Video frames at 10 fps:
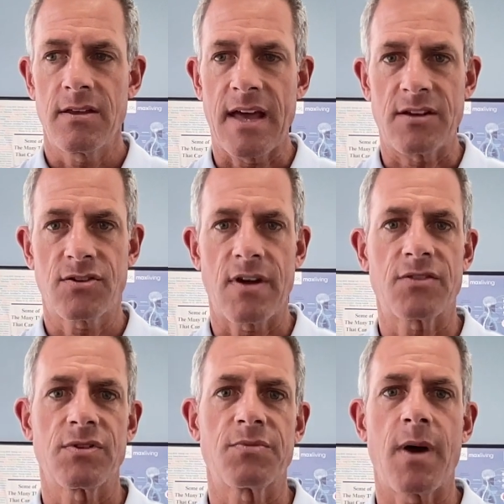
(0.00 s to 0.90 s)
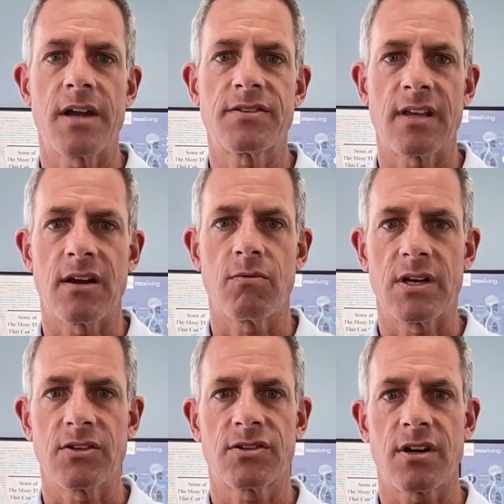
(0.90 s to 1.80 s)
that stress response there,
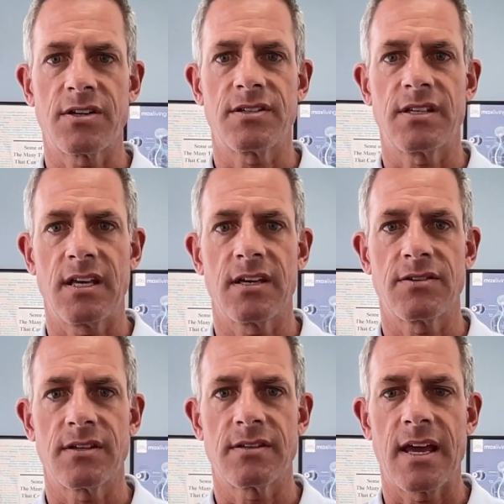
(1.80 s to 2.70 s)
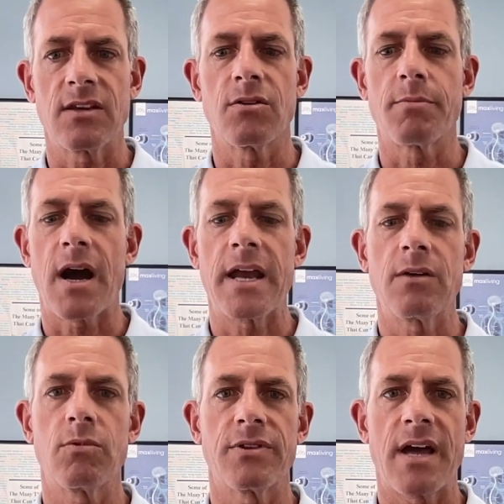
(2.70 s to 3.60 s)
what you'll start to see is is that your
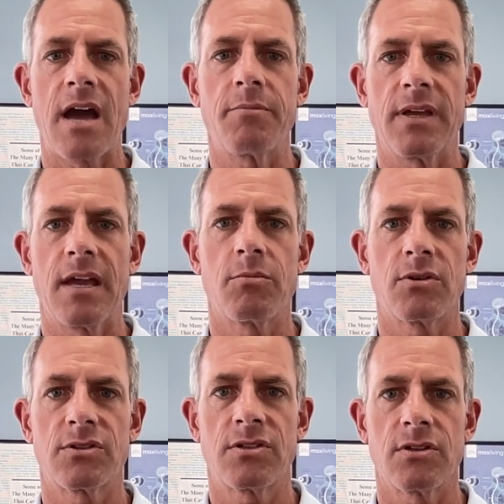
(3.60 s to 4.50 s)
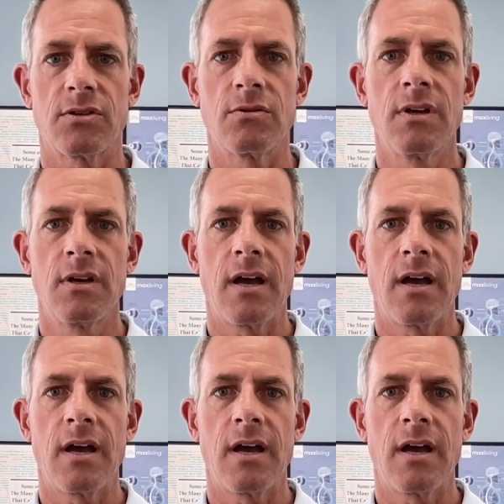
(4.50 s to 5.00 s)
body will not be able to.